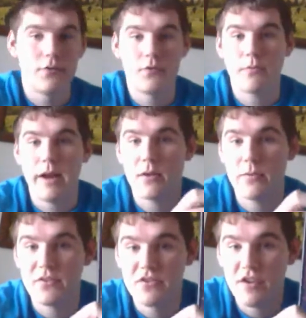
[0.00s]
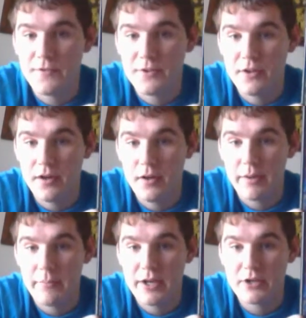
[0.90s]
The Durango and Silverton
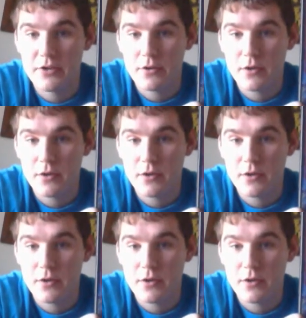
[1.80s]
I mentioned